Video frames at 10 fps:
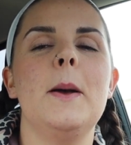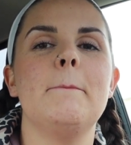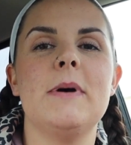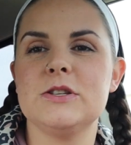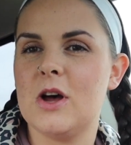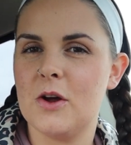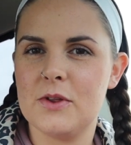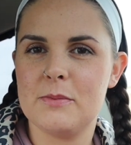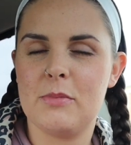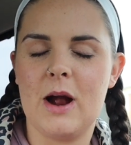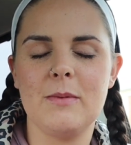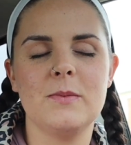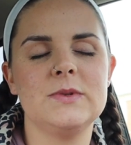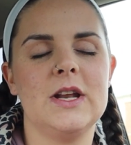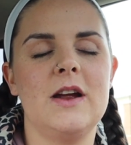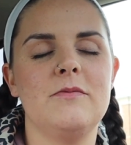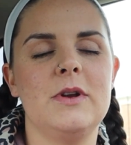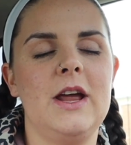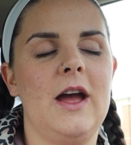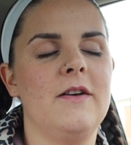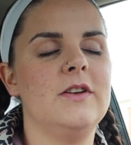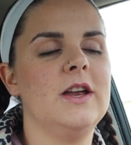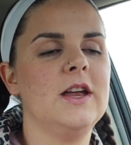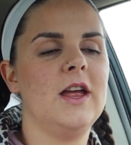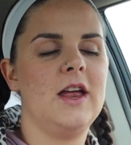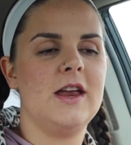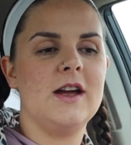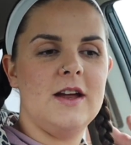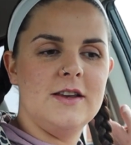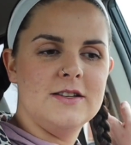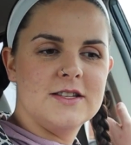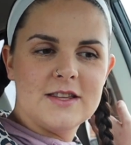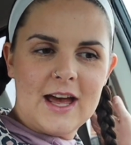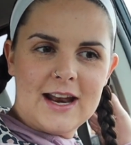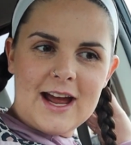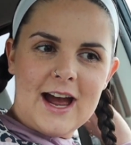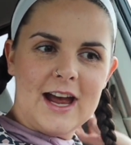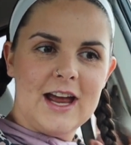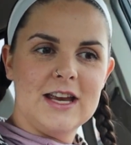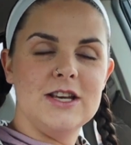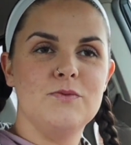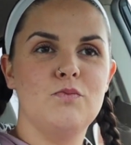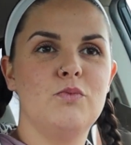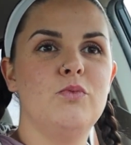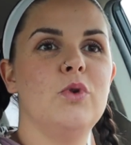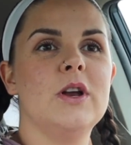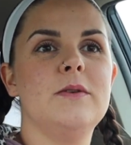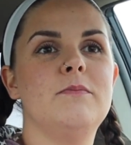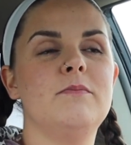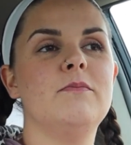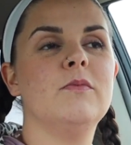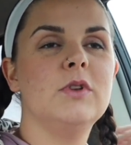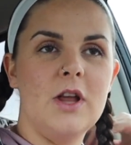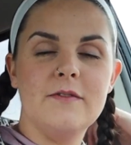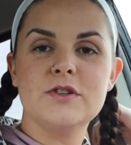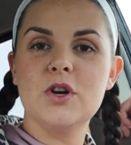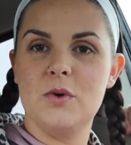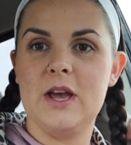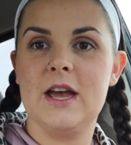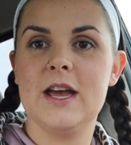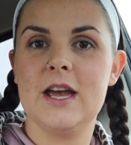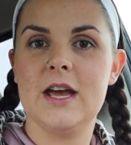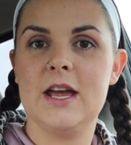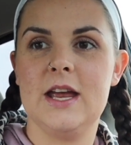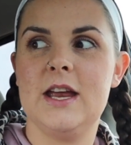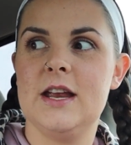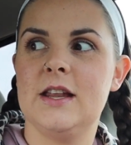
mental health problems that I've been having and that I would love to go get a